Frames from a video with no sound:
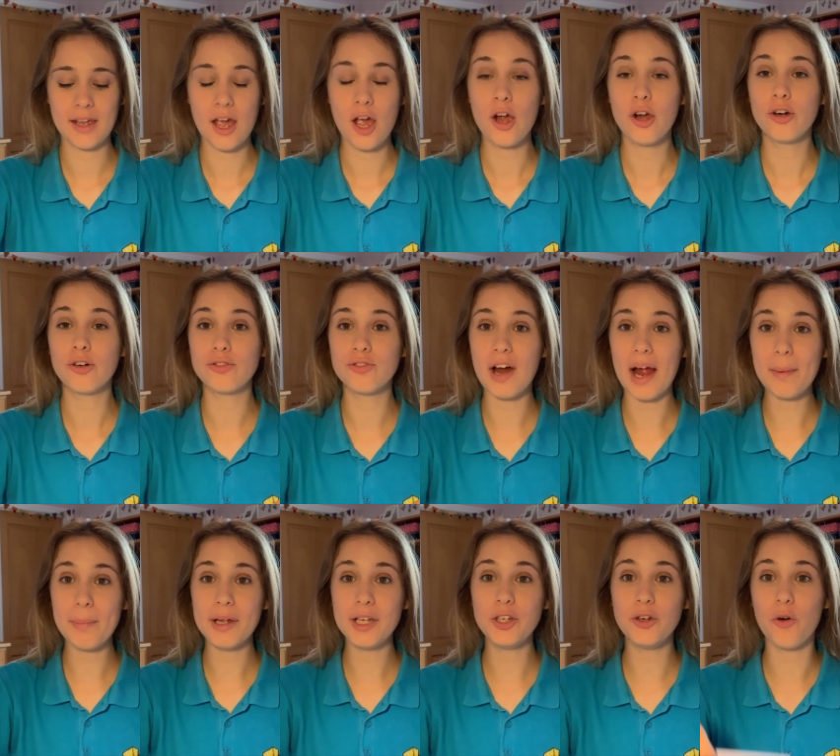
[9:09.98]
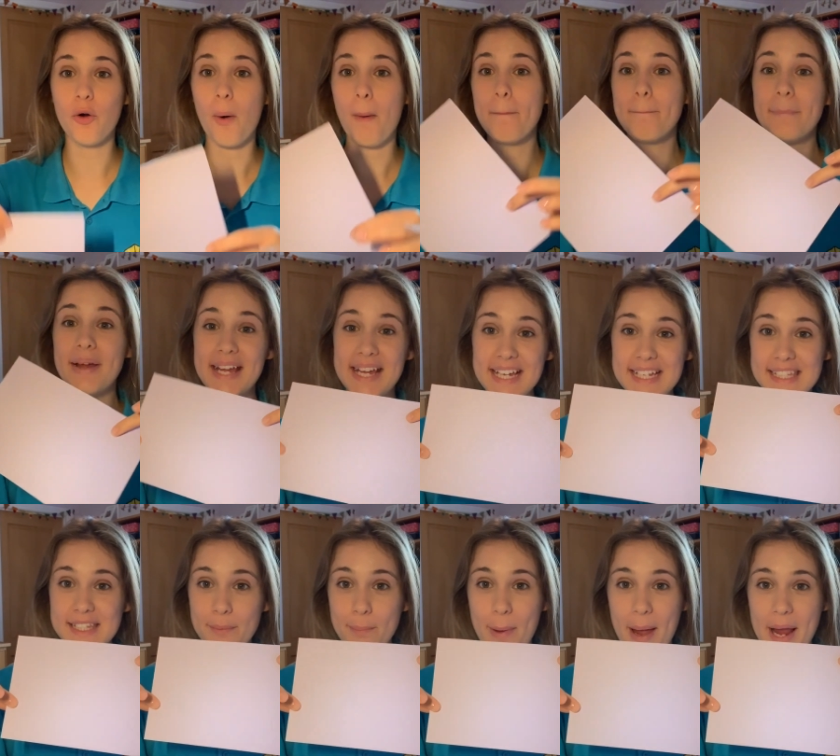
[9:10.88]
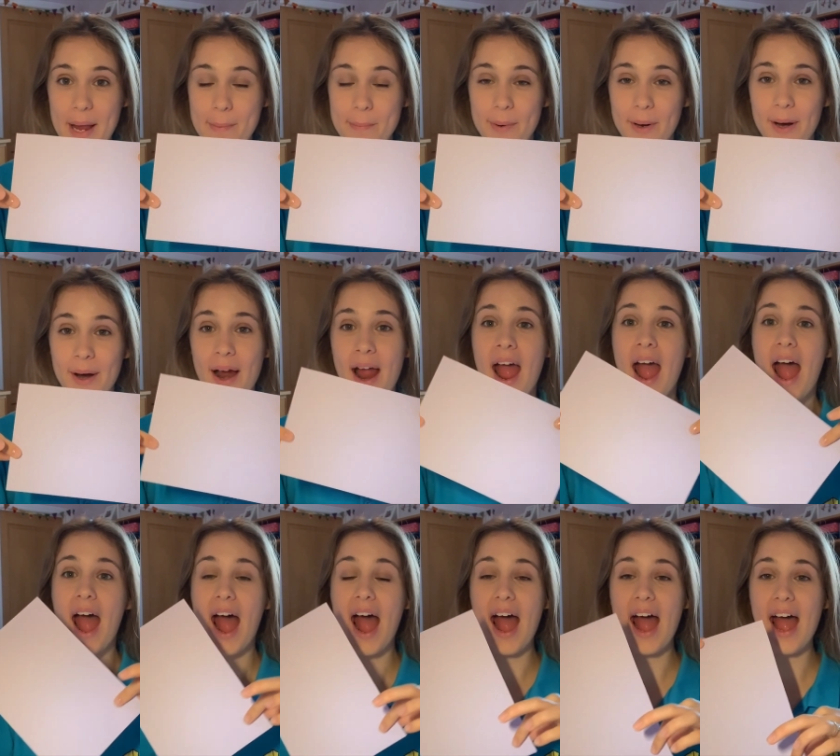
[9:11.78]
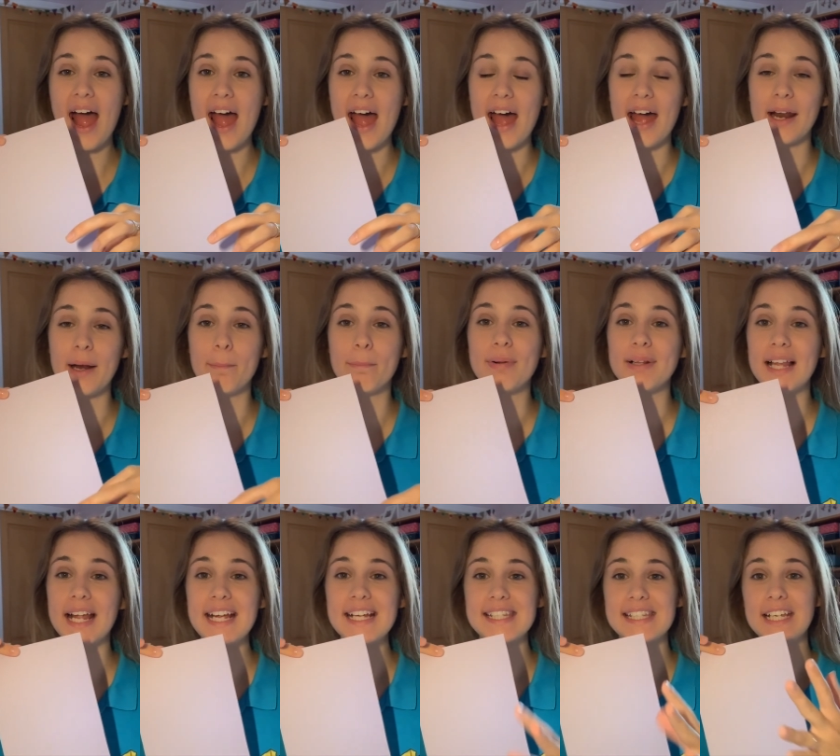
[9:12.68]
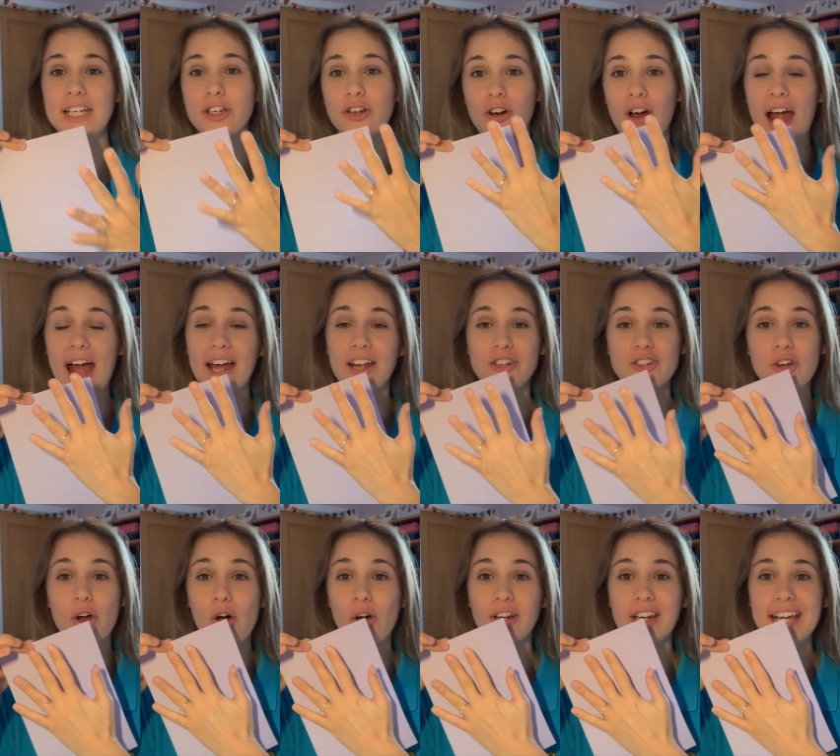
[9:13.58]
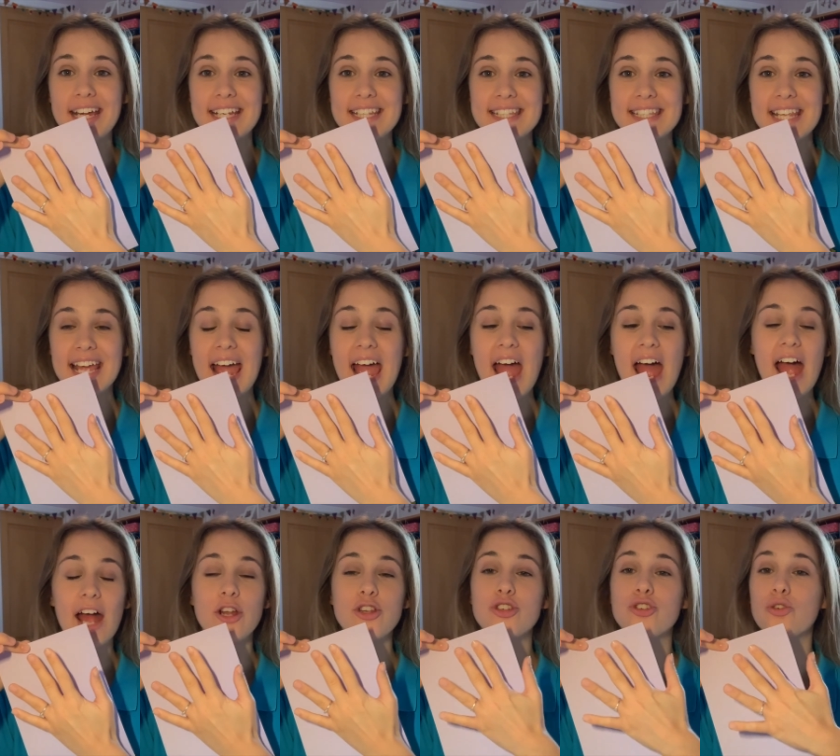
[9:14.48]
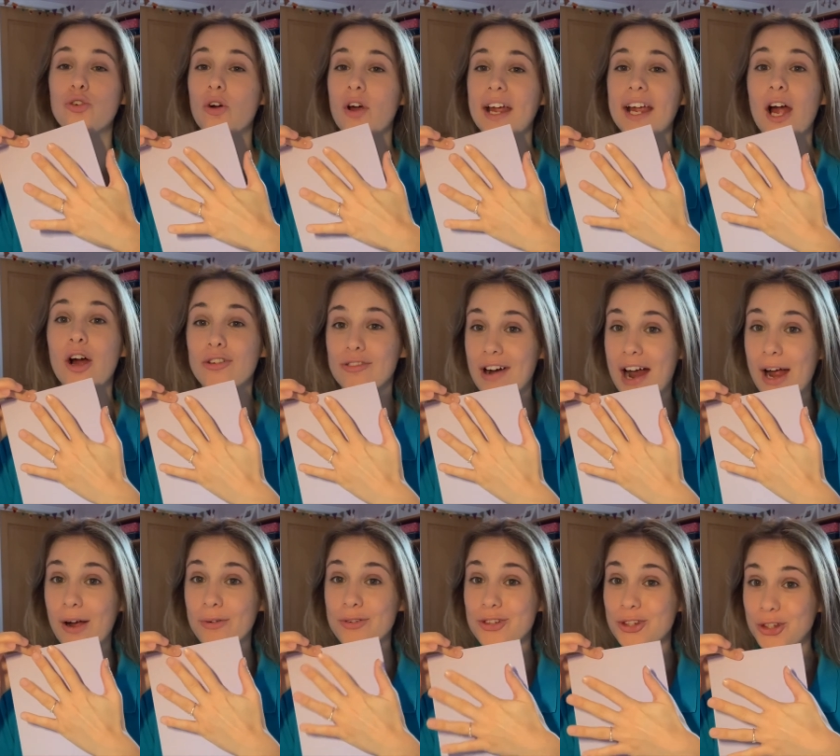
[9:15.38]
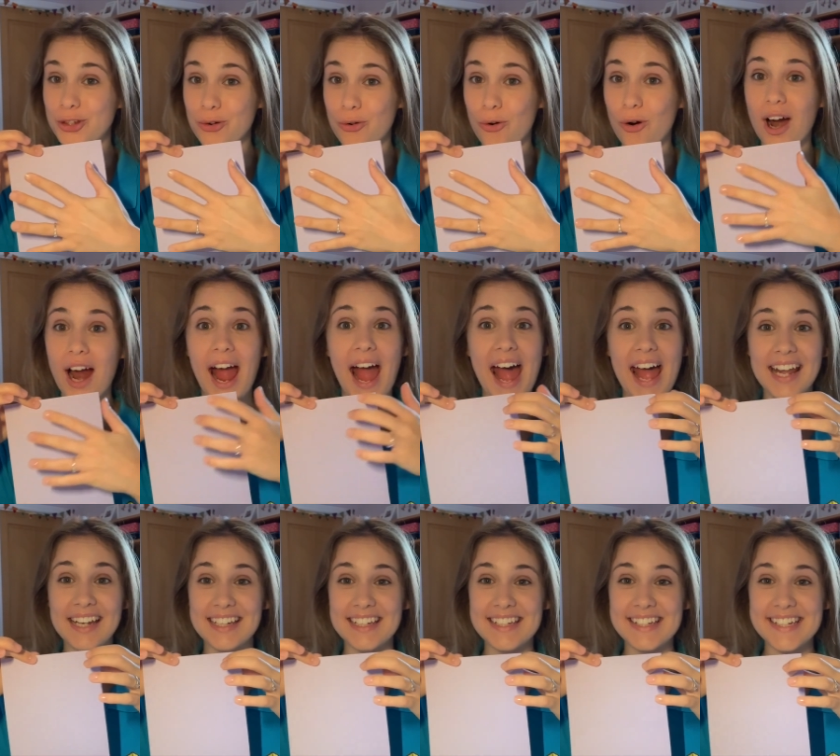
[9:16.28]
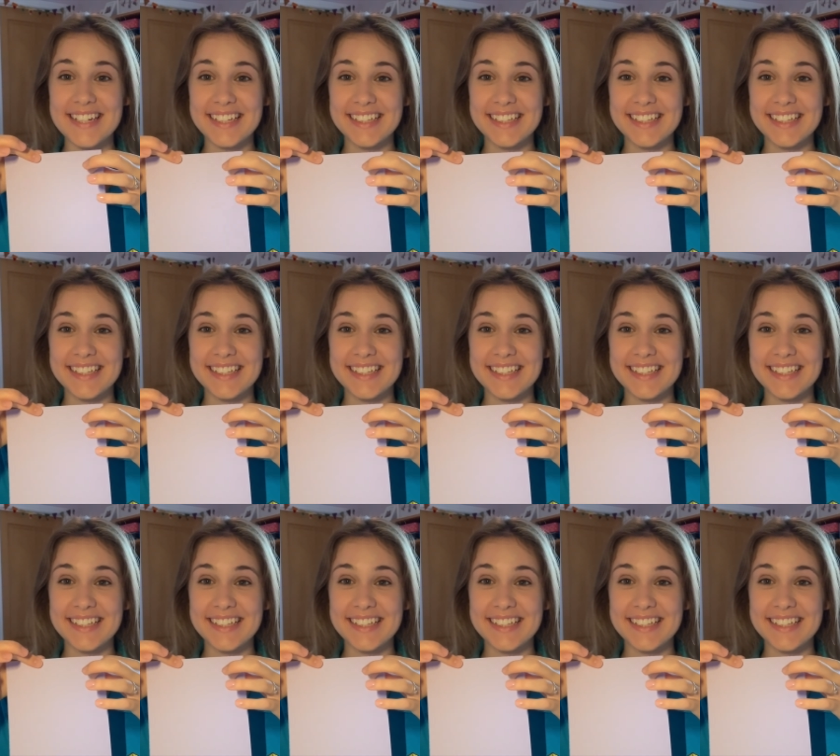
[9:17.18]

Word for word: grabbing your piece of paper and placing your hand on it and drawing around your hand.